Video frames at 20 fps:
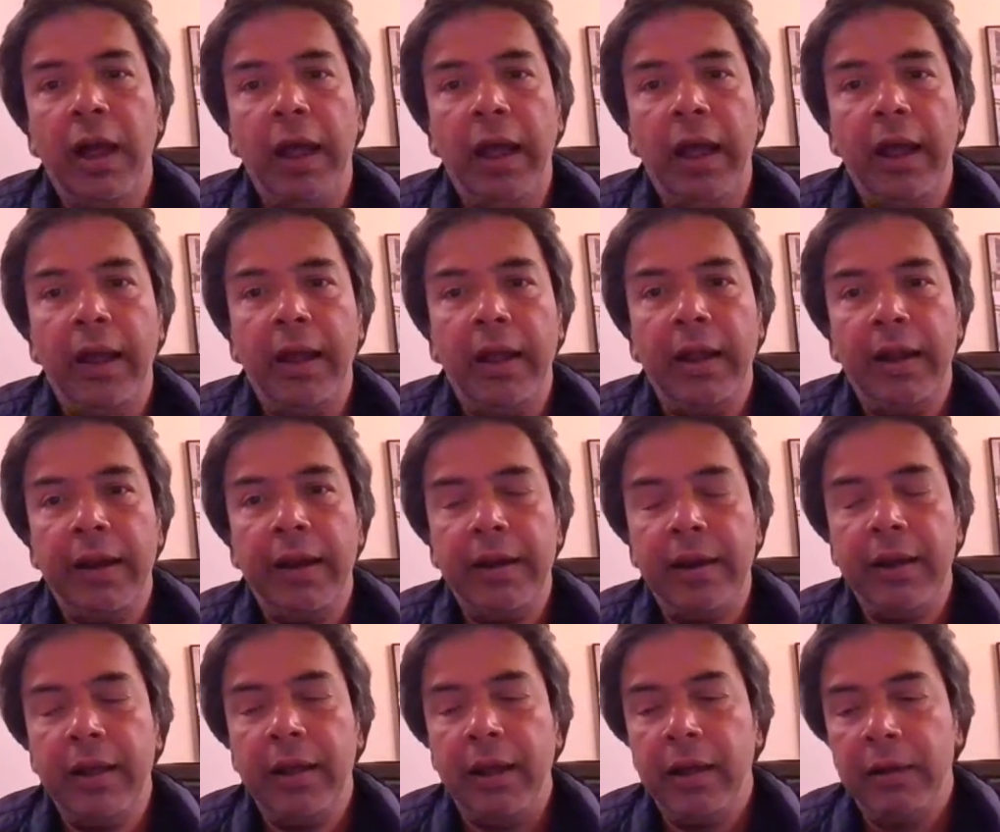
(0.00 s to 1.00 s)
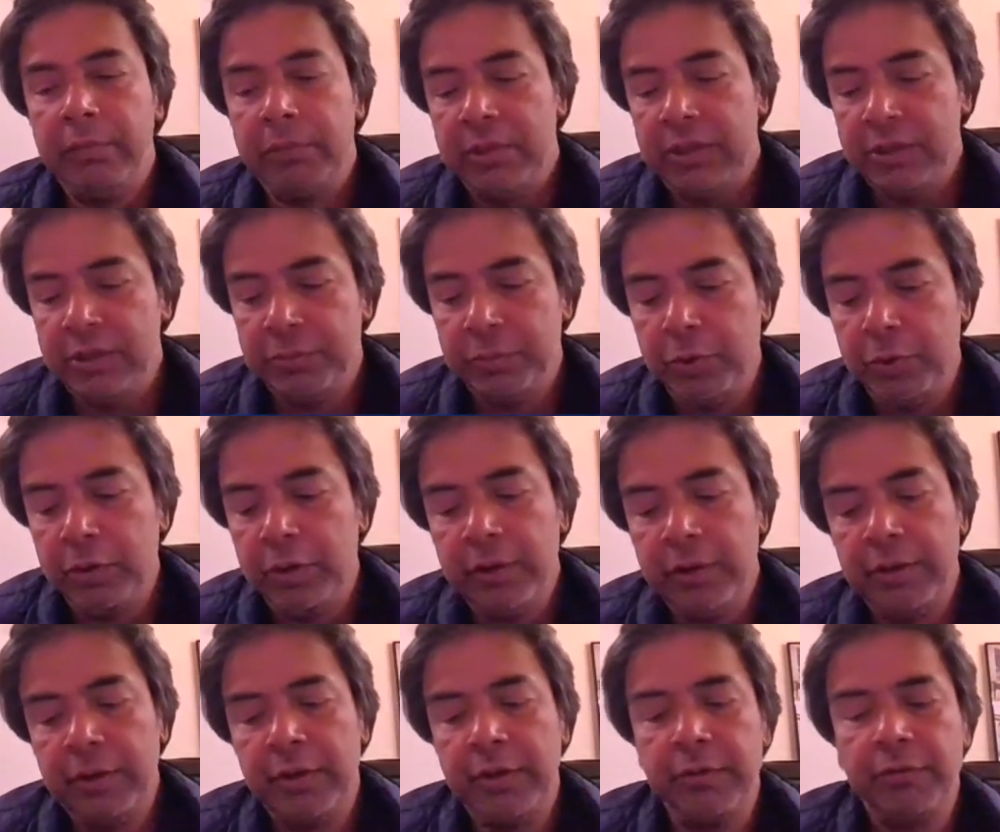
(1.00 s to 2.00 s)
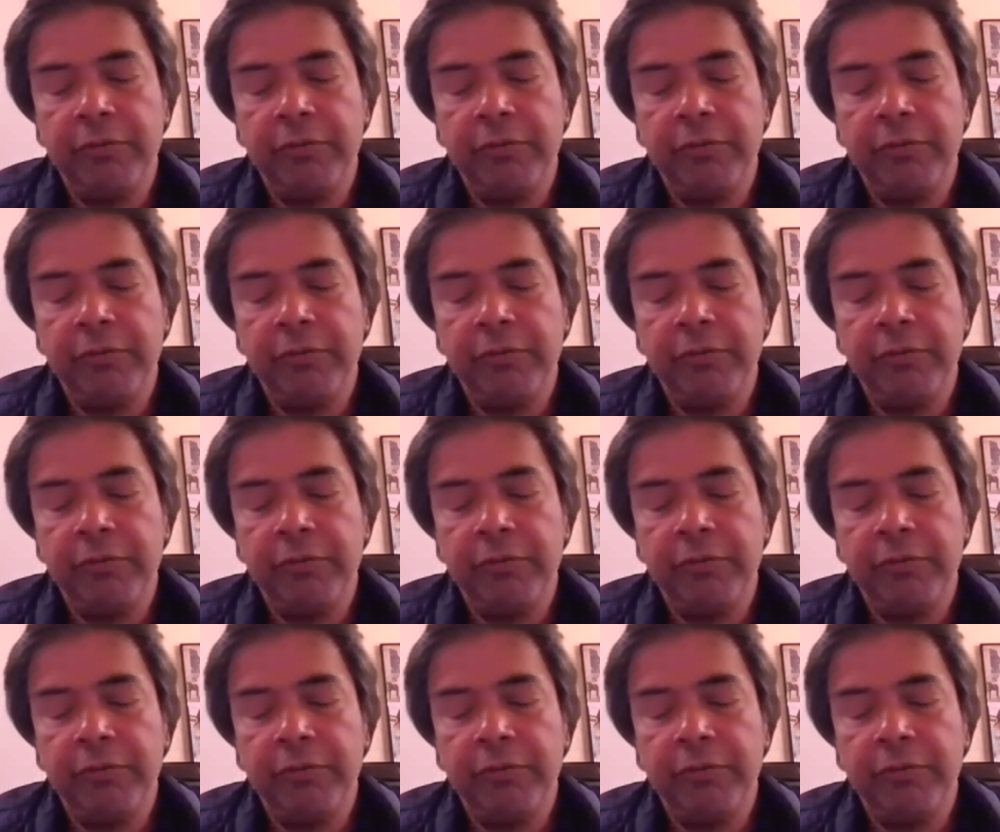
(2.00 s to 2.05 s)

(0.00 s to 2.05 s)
And I'm disappointed